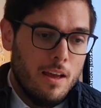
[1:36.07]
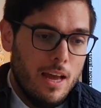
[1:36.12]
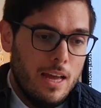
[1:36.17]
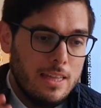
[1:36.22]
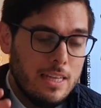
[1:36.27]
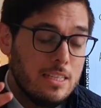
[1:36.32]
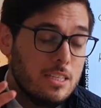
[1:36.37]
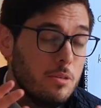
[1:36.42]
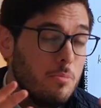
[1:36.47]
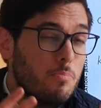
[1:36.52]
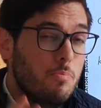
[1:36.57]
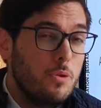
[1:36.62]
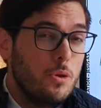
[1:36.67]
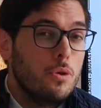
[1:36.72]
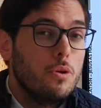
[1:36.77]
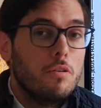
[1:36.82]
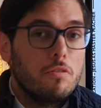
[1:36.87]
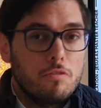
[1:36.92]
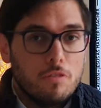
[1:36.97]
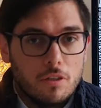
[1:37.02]
And that's a
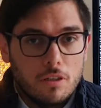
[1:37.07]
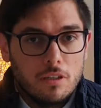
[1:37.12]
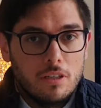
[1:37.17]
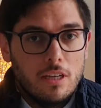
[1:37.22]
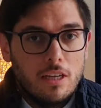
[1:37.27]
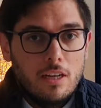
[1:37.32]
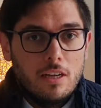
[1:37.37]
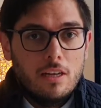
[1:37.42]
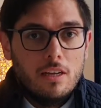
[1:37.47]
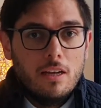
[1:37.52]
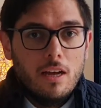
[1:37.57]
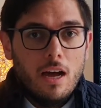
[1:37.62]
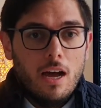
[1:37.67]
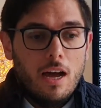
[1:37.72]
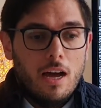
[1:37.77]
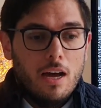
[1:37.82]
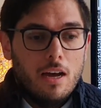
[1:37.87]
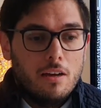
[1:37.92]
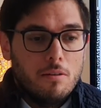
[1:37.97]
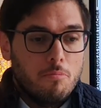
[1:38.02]
beautiful,
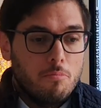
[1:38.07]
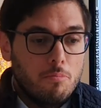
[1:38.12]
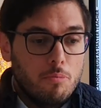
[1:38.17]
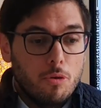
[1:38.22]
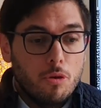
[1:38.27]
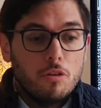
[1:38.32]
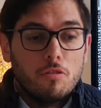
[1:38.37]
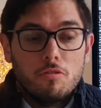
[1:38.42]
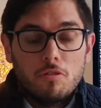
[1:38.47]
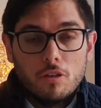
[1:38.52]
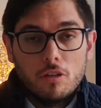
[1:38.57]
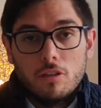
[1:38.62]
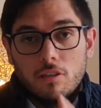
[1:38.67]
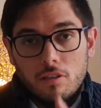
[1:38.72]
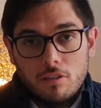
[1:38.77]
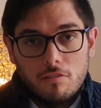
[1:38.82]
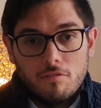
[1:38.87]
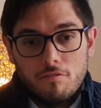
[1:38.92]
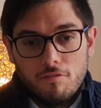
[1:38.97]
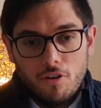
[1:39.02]

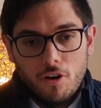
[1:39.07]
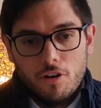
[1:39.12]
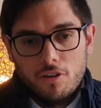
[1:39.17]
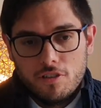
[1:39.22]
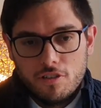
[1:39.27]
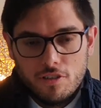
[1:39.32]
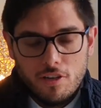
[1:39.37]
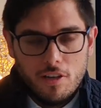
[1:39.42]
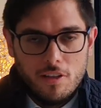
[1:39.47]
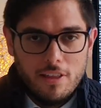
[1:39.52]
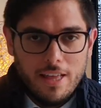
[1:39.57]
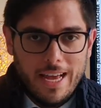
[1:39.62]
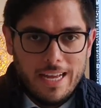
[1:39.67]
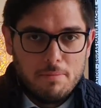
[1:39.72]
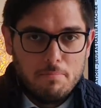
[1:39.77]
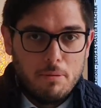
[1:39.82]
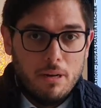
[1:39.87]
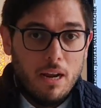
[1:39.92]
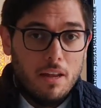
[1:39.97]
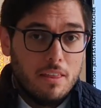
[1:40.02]
beautiful verse
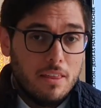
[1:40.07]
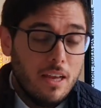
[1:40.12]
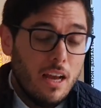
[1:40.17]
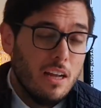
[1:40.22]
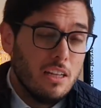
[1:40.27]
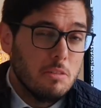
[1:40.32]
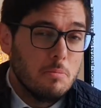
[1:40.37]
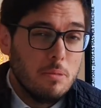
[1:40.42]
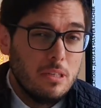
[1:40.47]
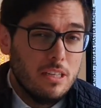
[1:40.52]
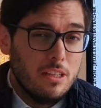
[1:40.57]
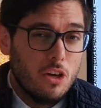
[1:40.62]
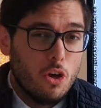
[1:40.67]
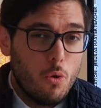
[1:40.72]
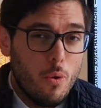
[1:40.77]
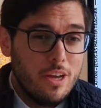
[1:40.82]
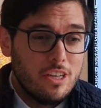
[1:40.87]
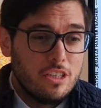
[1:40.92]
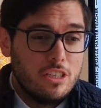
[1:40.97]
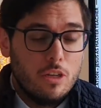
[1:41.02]
that. But I think ultimately the
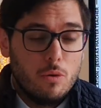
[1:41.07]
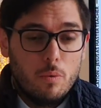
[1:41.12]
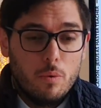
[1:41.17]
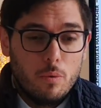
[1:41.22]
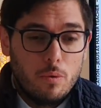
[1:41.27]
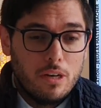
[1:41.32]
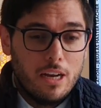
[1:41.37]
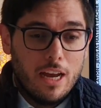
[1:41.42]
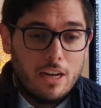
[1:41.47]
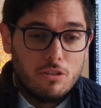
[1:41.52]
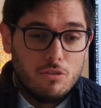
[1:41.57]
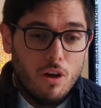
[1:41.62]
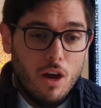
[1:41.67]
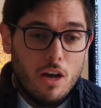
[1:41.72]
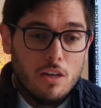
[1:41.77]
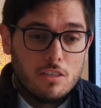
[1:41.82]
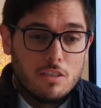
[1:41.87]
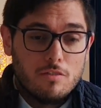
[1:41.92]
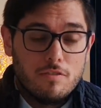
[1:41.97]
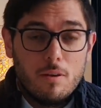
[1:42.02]
question that we would like to
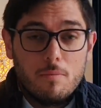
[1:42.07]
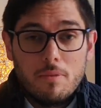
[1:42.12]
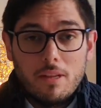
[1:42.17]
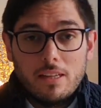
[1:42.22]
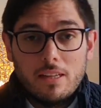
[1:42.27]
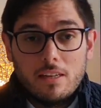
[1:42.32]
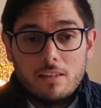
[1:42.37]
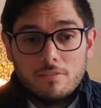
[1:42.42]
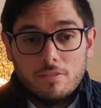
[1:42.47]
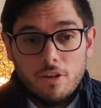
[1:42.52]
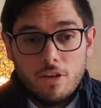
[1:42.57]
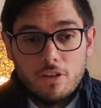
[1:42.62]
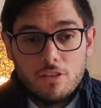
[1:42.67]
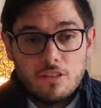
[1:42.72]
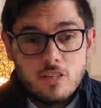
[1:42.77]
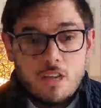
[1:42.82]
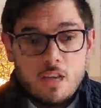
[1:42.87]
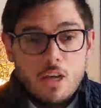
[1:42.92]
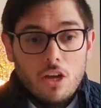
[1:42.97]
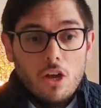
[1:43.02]
ask from that little
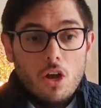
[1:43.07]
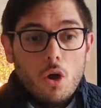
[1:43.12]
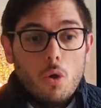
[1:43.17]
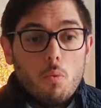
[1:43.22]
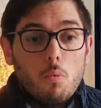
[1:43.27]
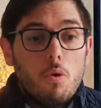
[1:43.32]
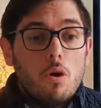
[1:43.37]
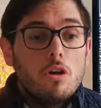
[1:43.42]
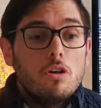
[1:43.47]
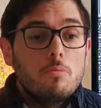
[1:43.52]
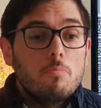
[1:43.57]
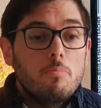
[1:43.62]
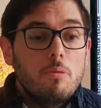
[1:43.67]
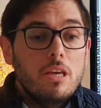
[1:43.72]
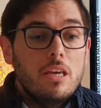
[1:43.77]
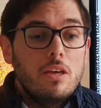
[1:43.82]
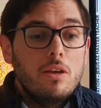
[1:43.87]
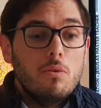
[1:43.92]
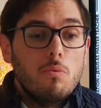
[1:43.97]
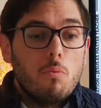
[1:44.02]
verse would
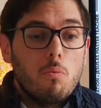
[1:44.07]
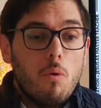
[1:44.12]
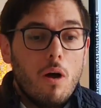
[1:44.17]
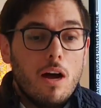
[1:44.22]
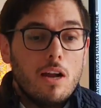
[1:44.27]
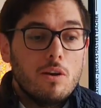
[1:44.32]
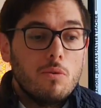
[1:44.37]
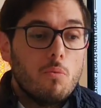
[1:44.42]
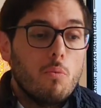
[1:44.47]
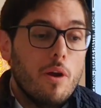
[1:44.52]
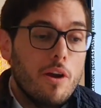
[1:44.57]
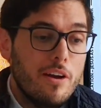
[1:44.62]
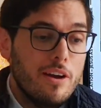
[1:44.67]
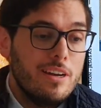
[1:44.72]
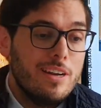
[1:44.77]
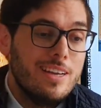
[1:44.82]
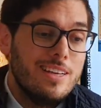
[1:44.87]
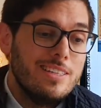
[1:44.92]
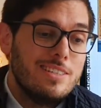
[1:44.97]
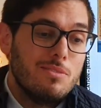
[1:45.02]
be one where
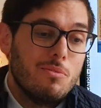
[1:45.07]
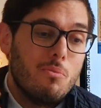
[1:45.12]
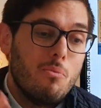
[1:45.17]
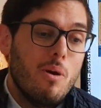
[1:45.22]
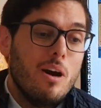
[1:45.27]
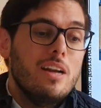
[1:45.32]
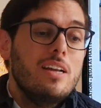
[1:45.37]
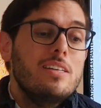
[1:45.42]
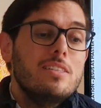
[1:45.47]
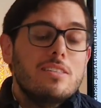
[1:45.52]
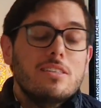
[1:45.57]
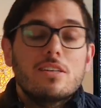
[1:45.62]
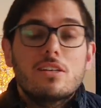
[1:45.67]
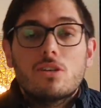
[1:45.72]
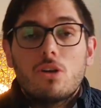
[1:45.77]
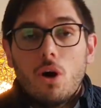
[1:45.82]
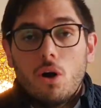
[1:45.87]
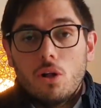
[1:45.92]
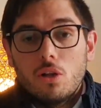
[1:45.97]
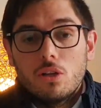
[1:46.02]
it is, what is the
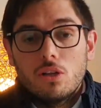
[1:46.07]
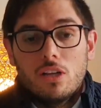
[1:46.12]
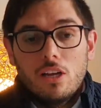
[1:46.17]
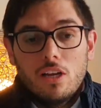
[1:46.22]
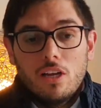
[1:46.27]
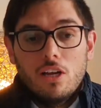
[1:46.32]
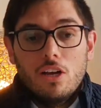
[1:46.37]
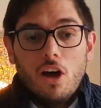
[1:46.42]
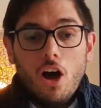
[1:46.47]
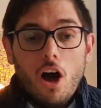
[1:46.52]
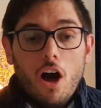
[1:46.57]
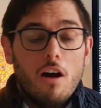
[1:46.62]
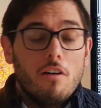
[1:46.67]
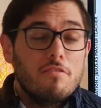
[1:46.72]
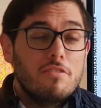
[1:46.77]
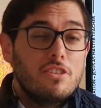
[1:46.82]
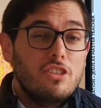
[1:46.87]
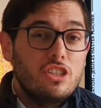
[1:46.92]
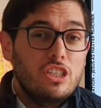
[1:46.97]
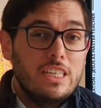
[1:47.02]
goal
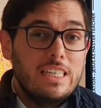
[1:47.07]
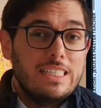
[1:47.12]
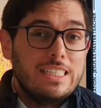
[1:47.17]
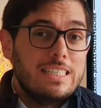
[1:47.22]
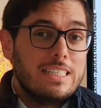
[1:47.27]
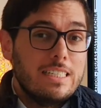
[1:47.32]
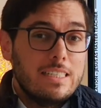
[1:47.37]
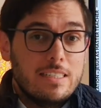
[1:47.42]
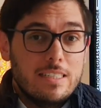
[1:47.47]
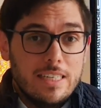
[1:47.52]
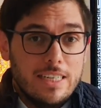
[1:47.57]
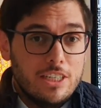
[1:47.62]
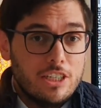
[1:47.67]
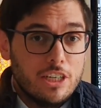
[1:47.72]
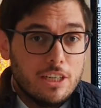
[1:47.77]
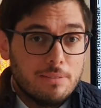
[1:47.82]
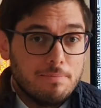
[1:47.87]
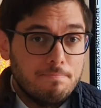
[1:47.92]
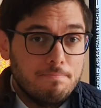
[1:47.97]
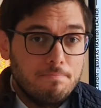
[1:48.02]
of Jesus'
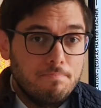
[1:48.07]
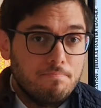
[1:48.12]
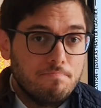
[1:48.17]
teaching?